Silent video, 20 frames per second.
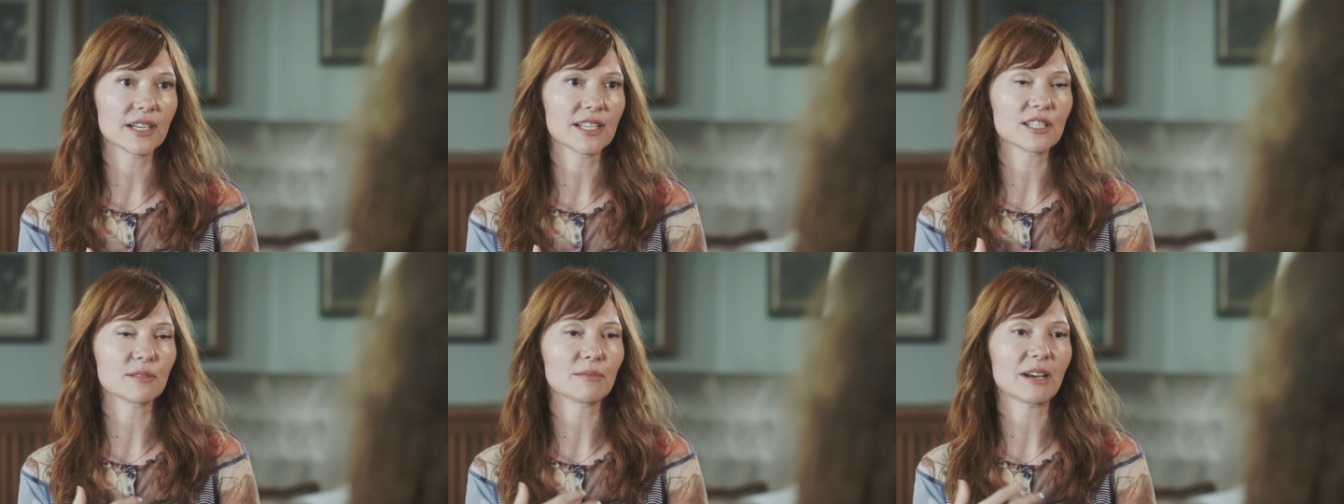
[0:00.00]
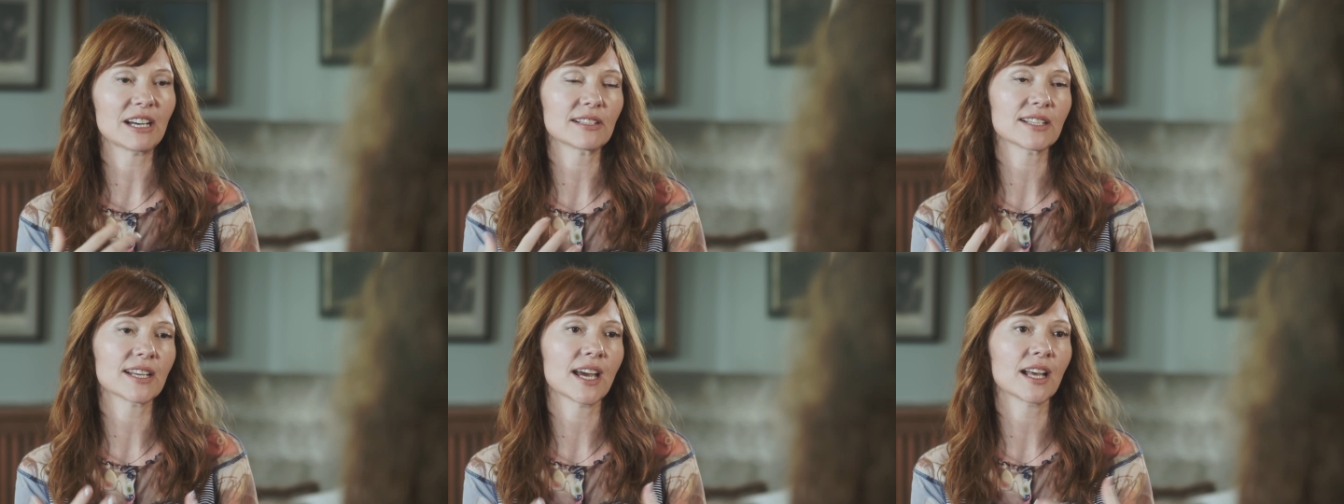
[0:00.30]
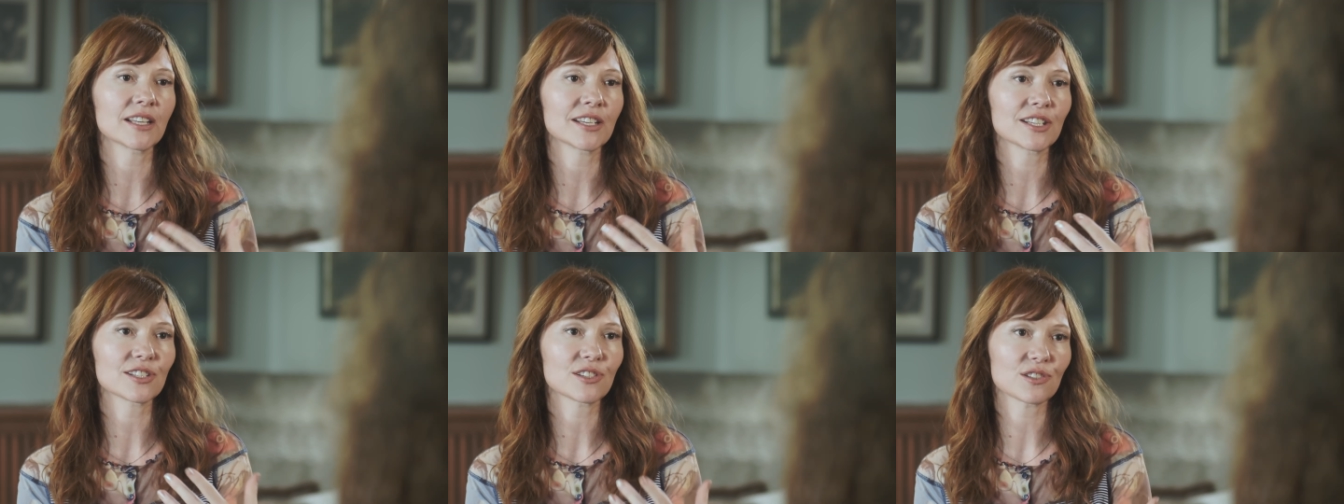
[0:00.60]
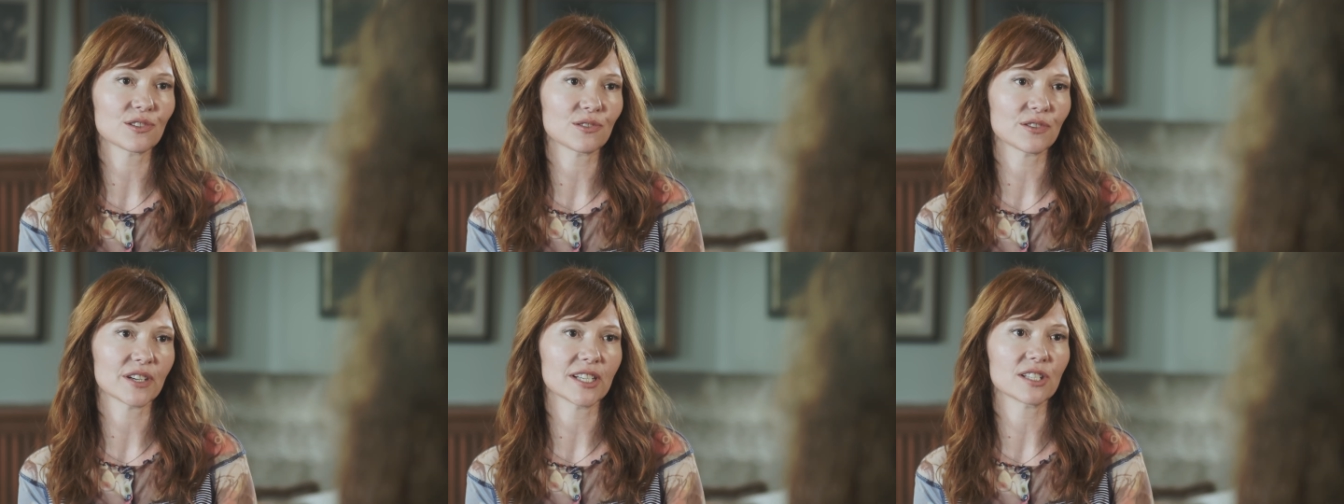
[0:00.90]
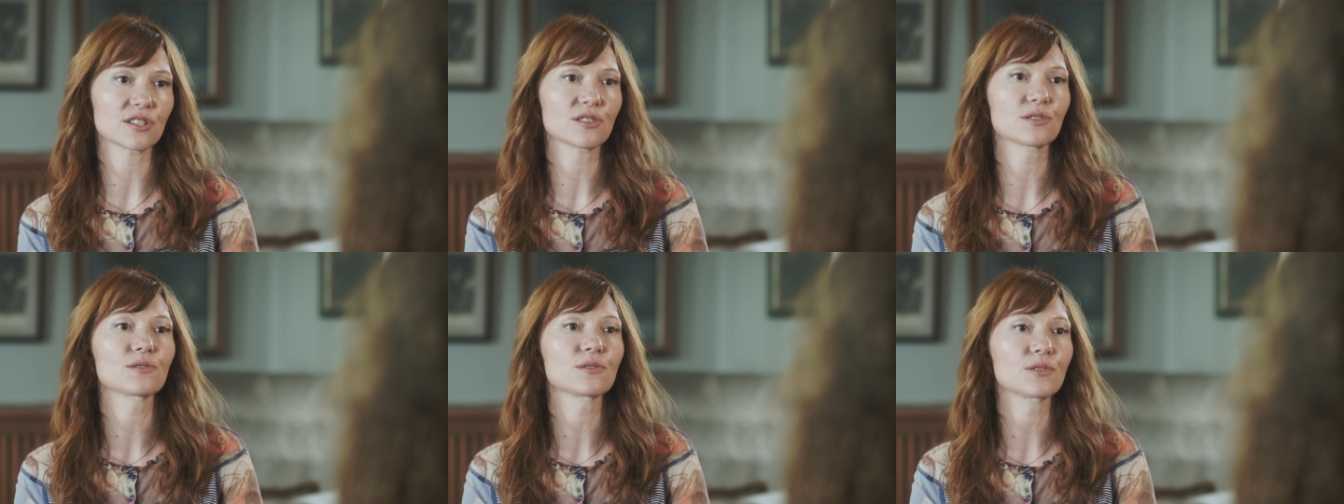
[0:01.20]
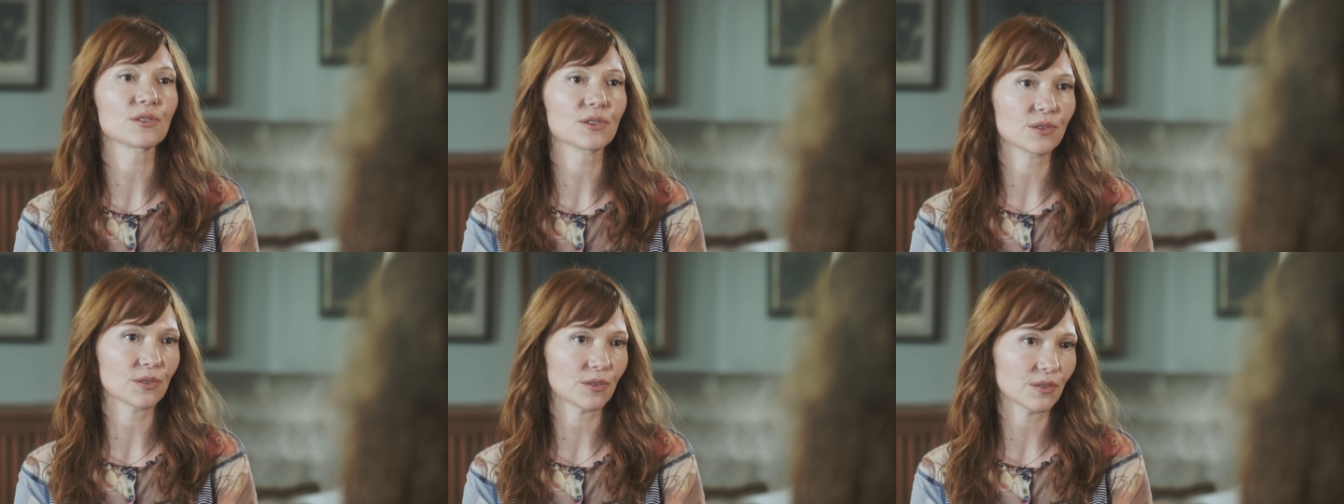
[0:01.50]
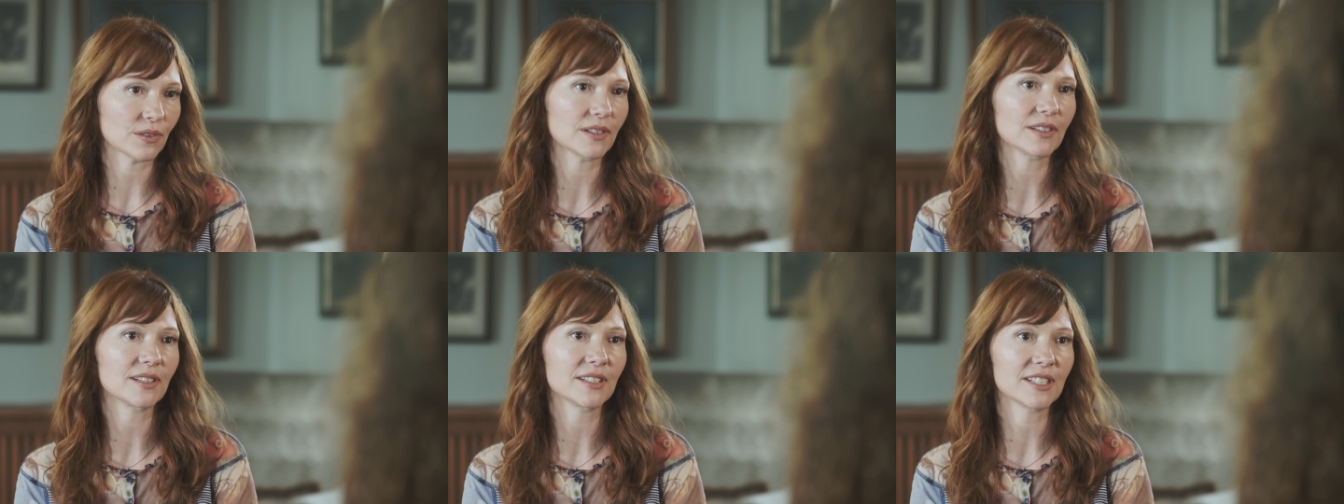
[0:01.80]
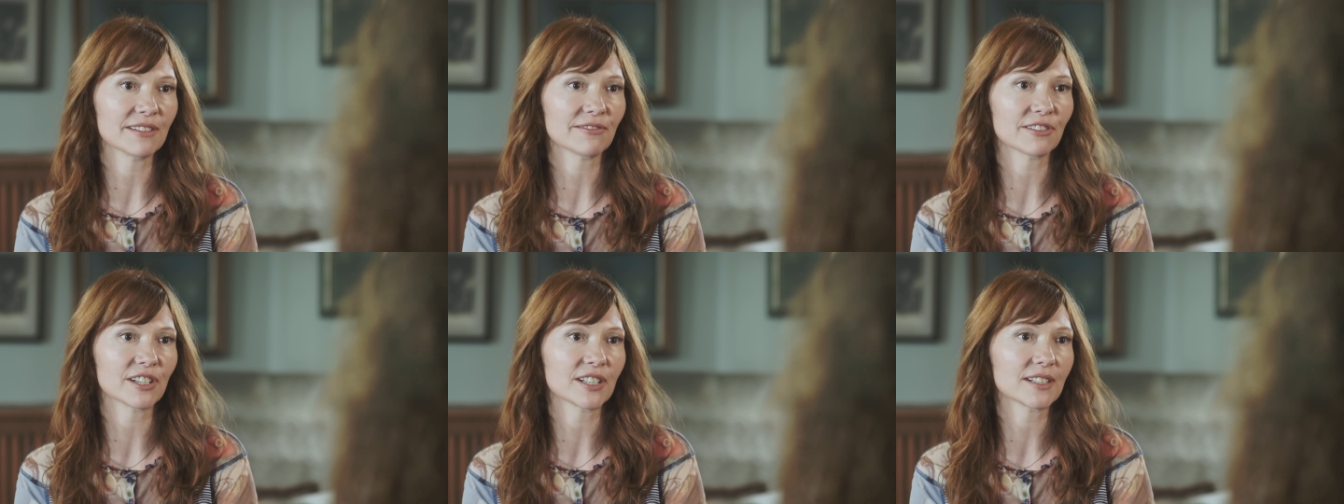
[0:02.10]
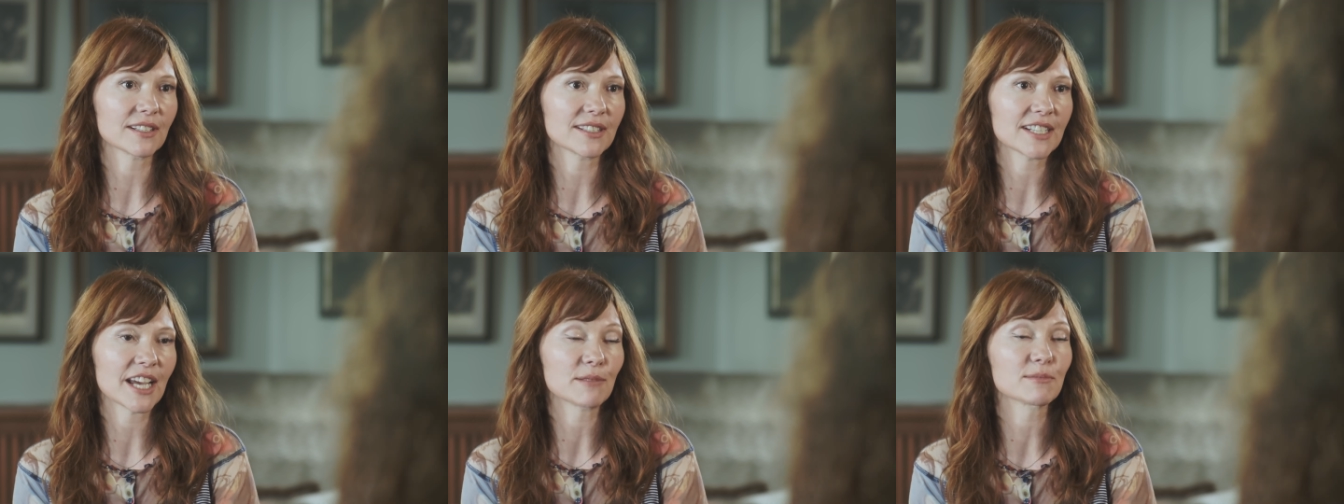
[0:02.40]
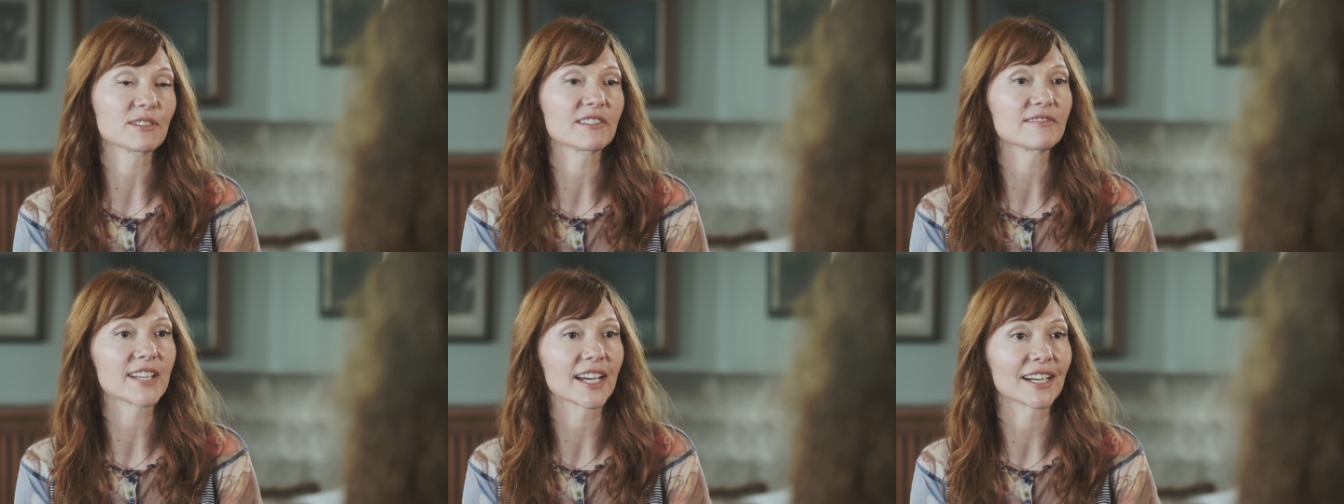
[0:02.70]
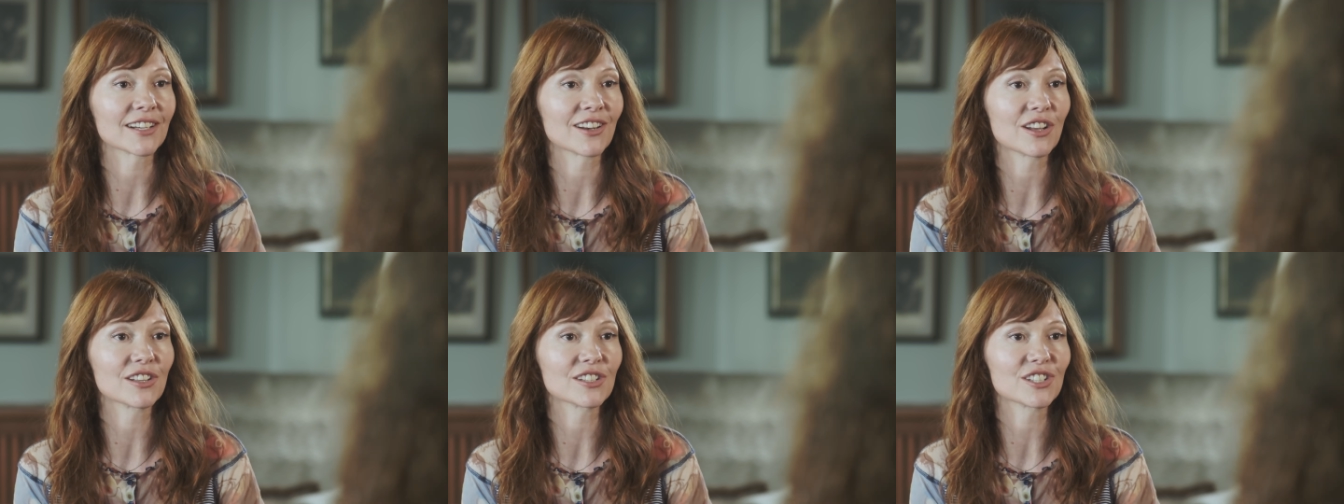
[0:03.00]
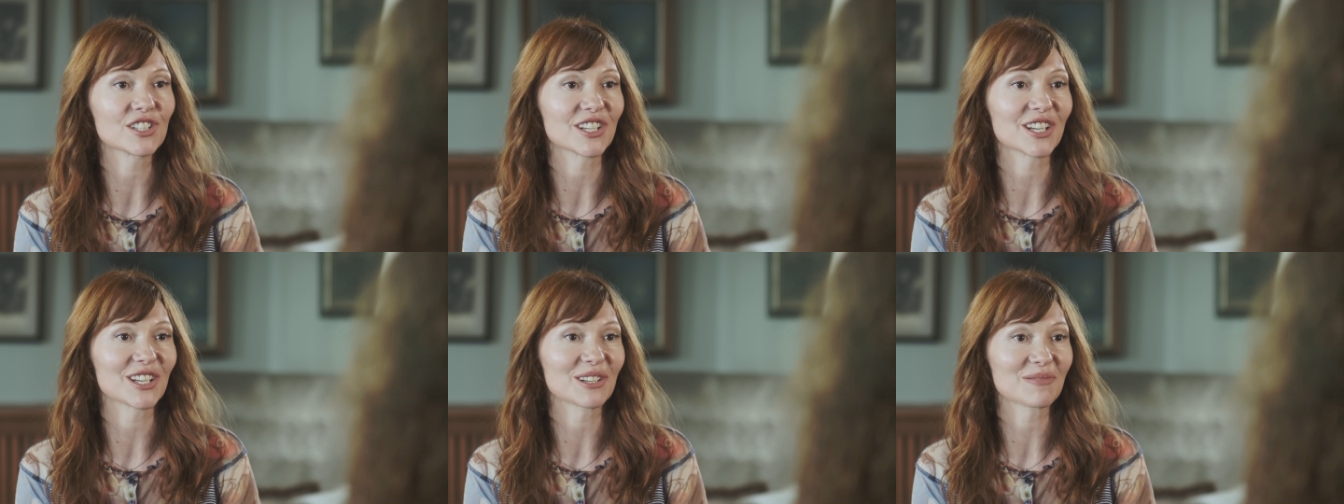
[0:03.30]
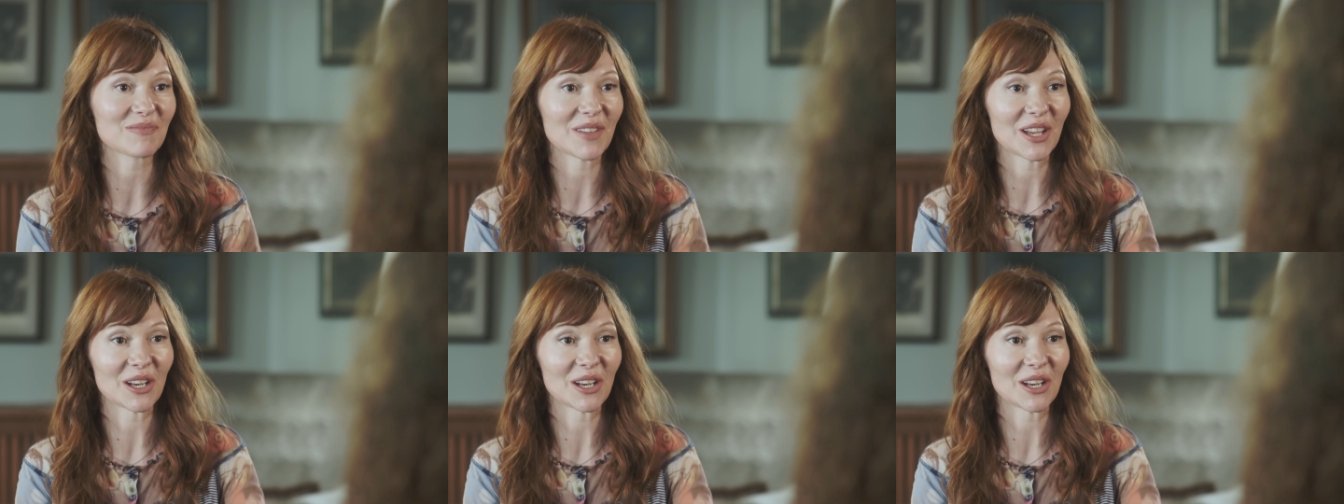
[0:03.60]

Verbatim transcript: it's about telling stories through different types of technology,